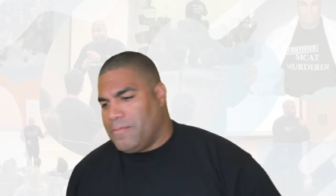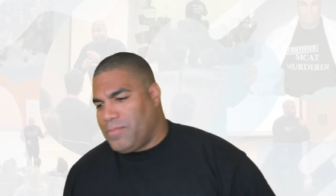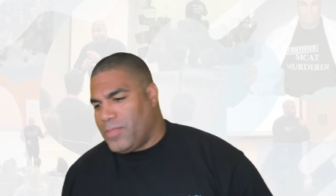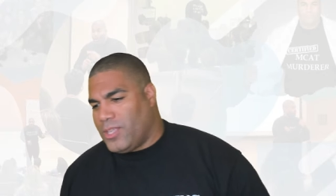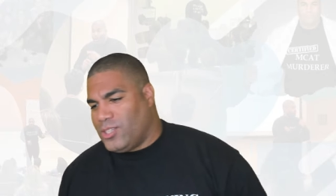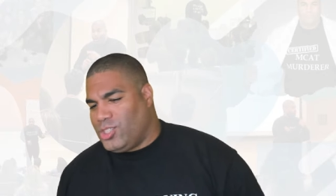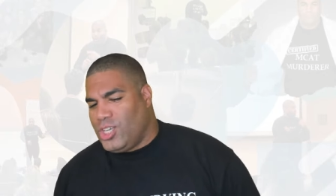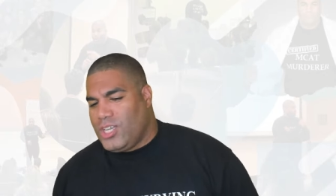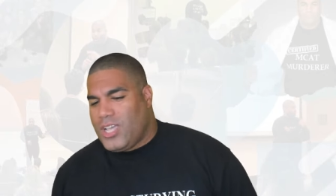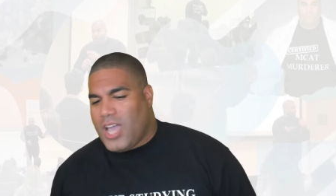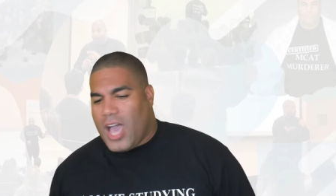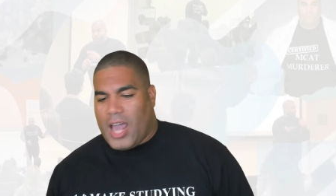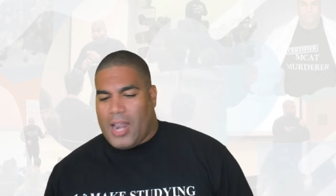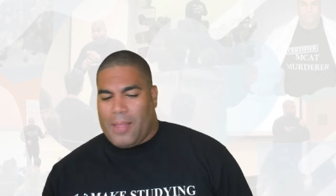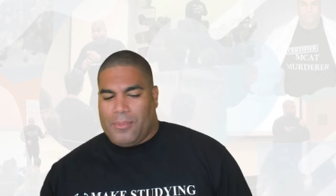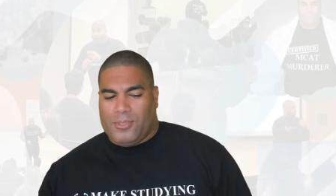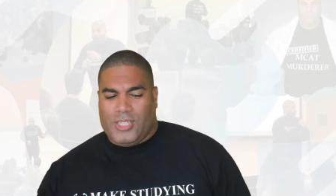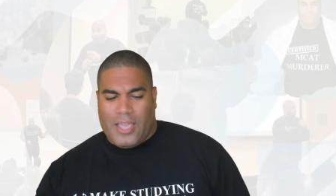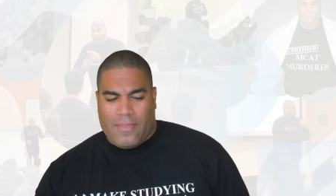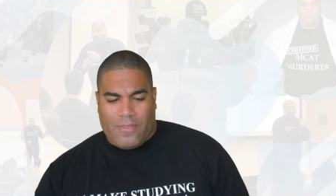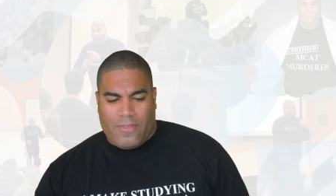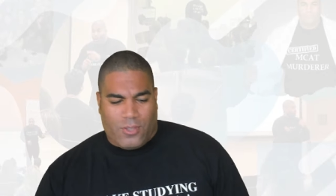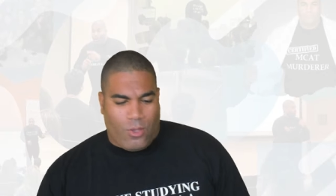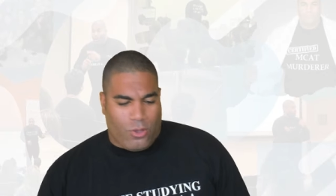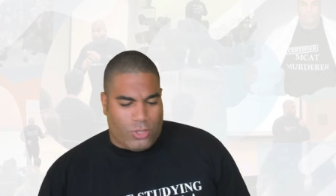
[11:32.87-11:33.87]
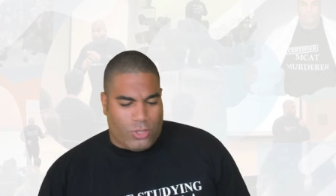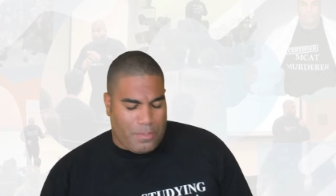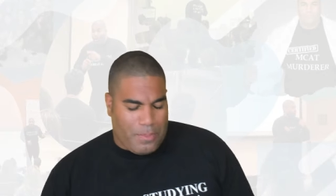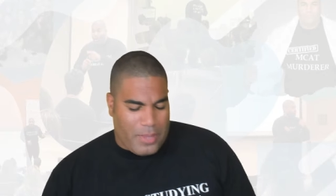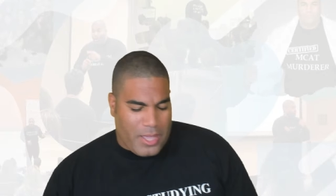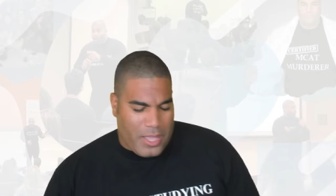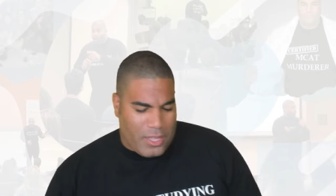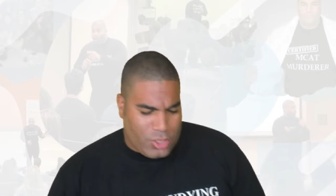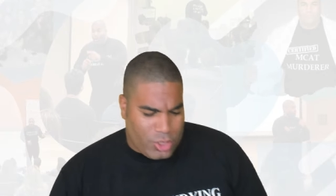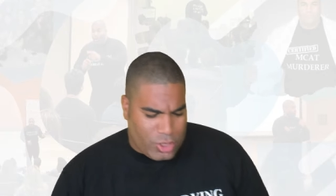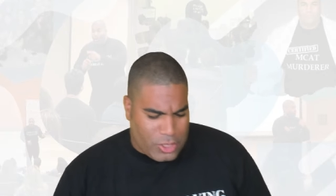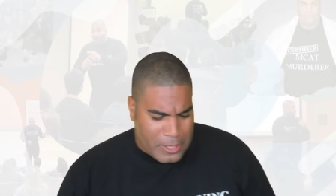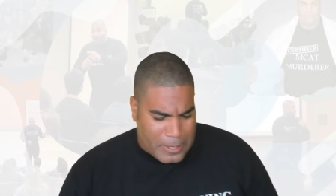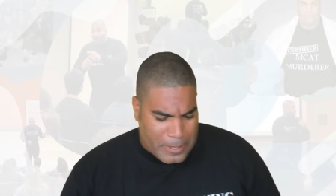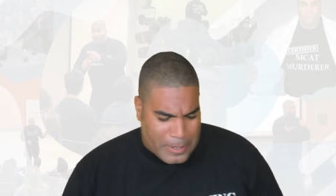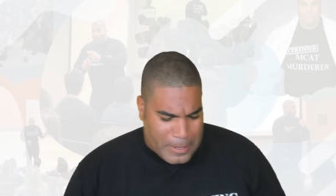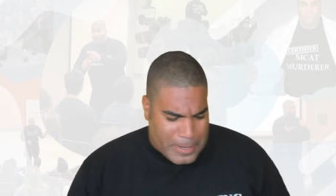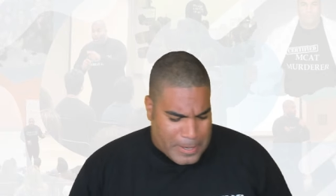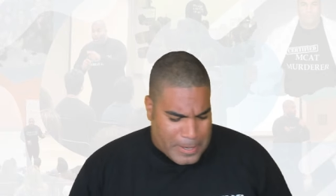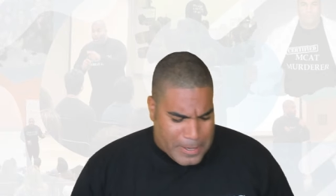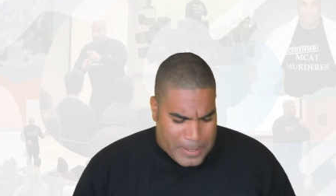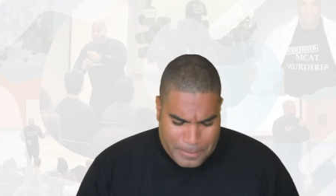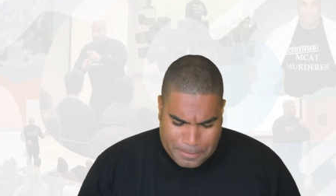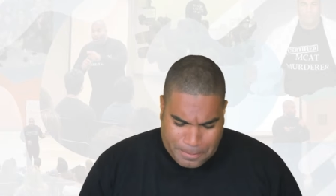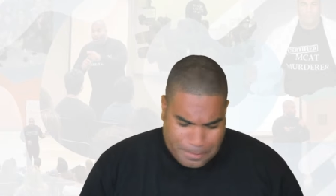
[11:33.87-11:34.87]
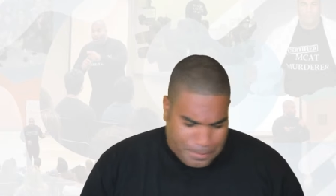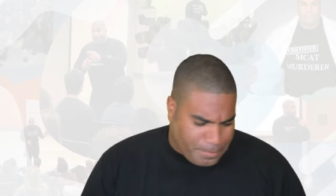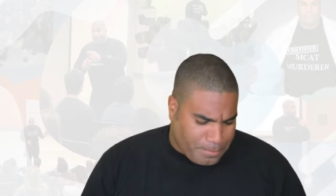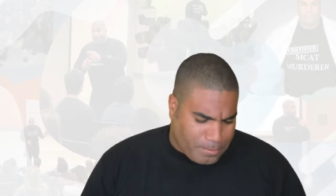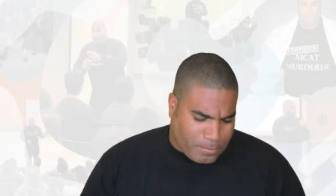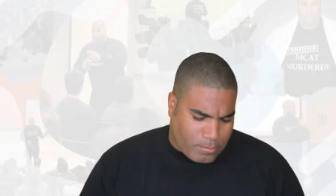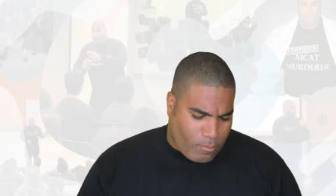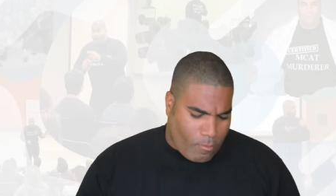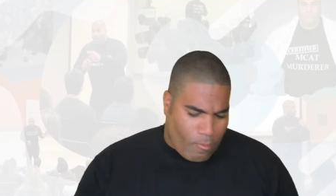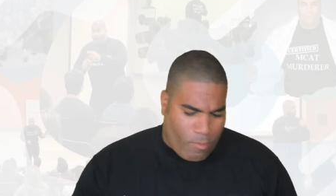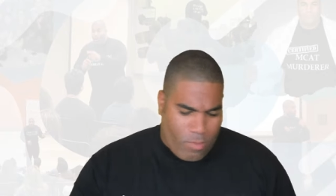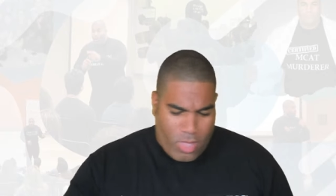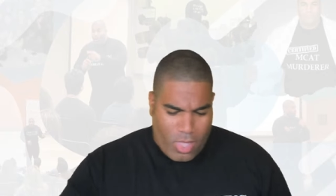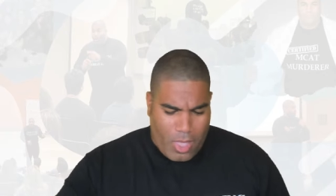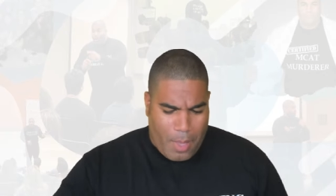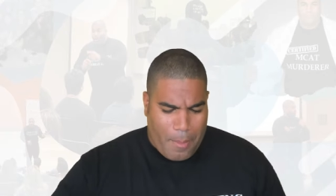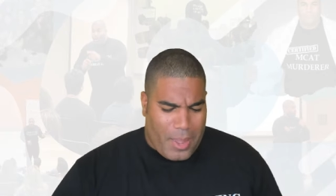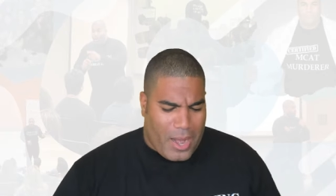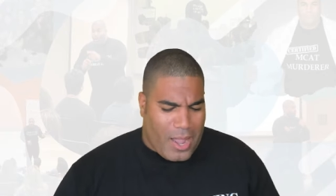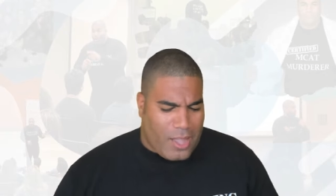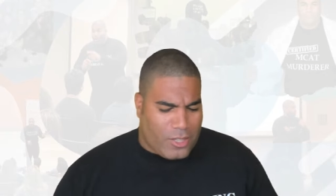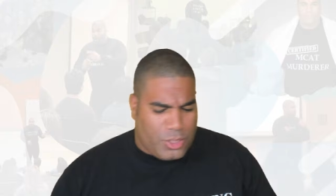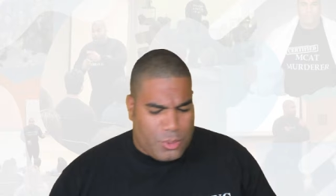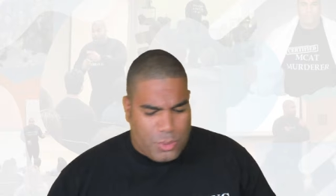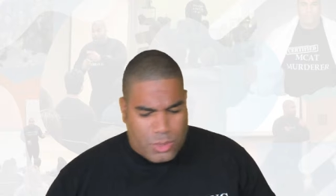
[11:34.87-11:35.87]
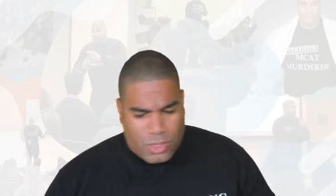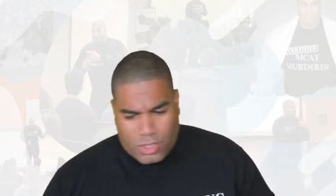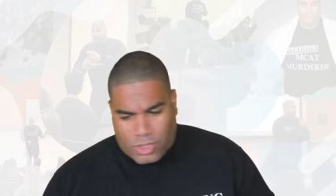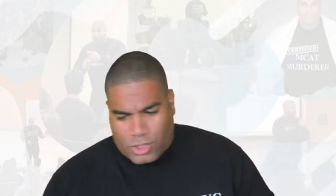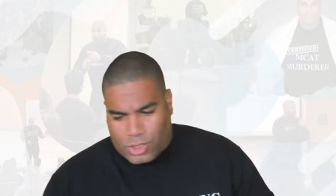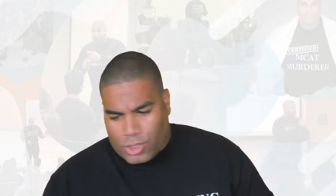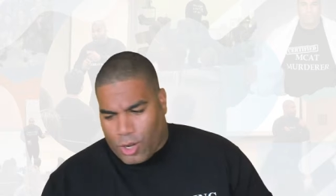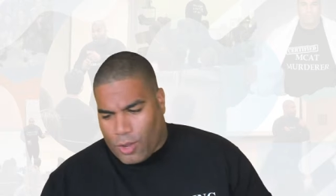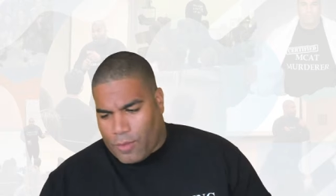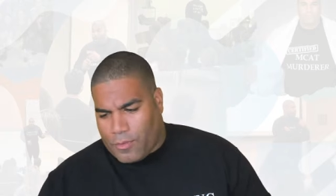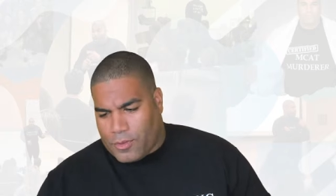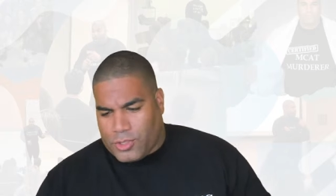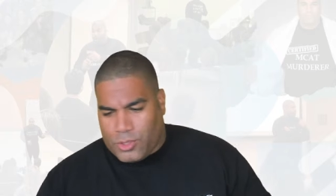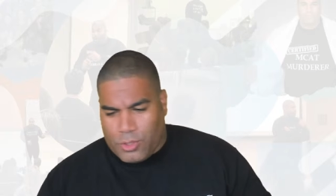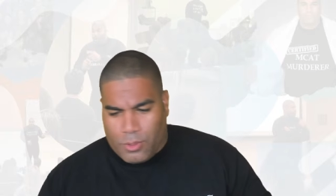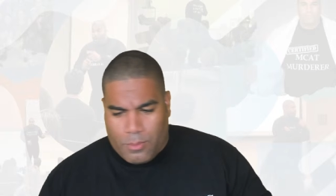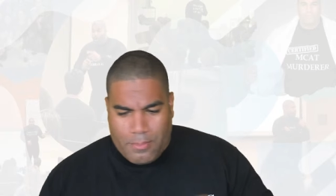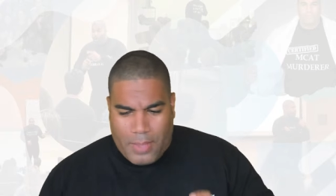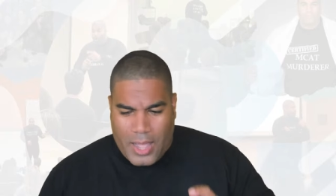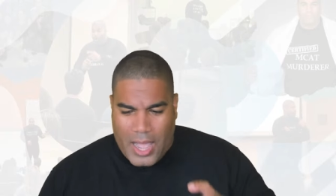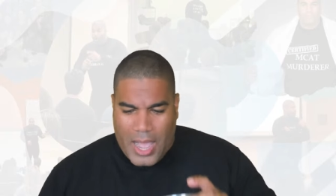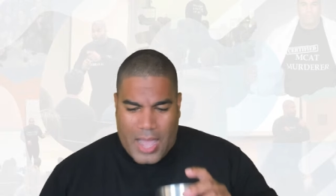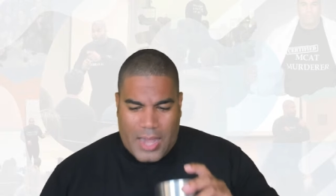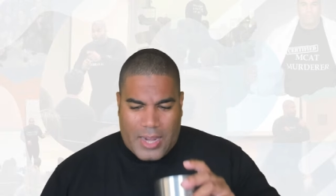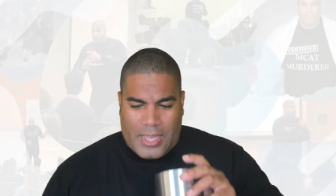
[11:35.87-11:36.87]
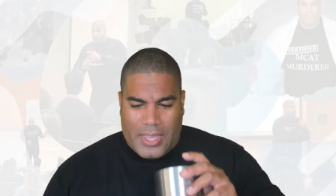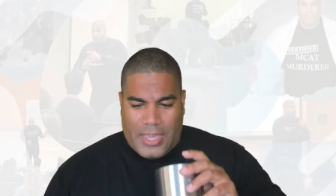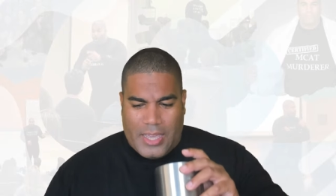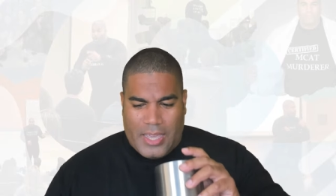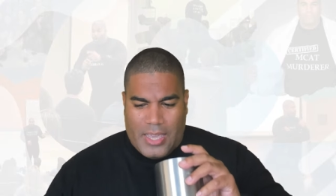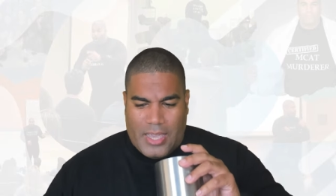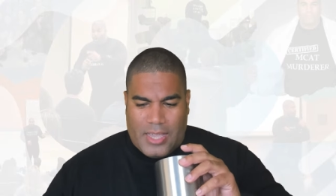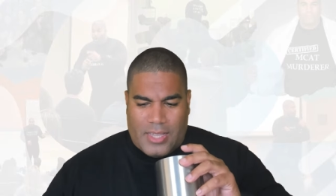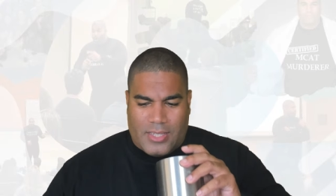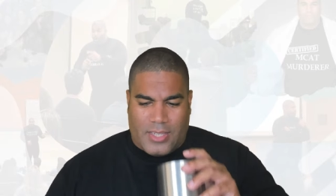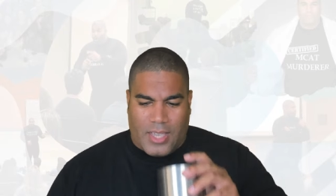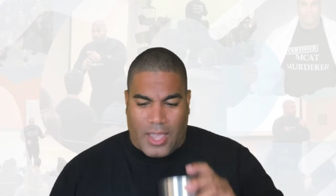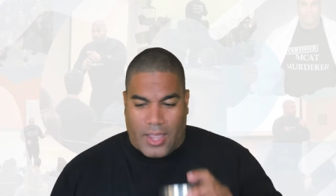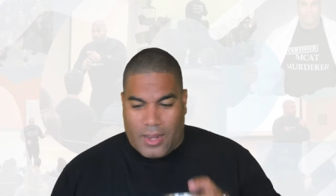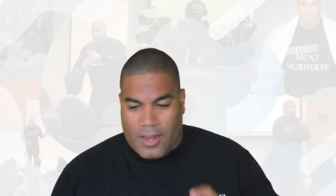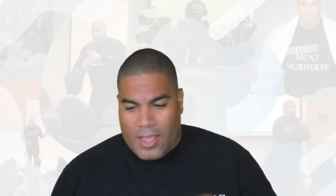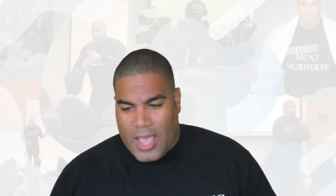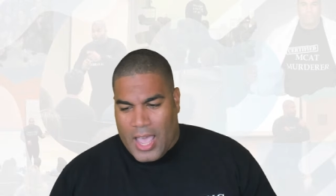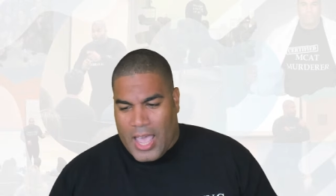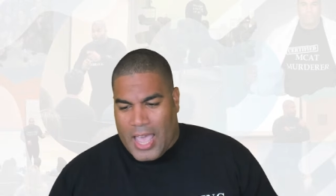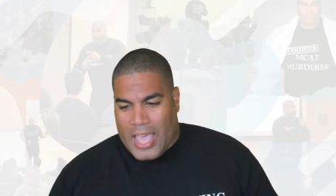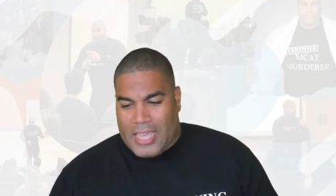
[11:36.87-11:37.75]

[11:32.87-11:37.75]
And she got up, she gave this whole speech about how she was going to serve the student bodies and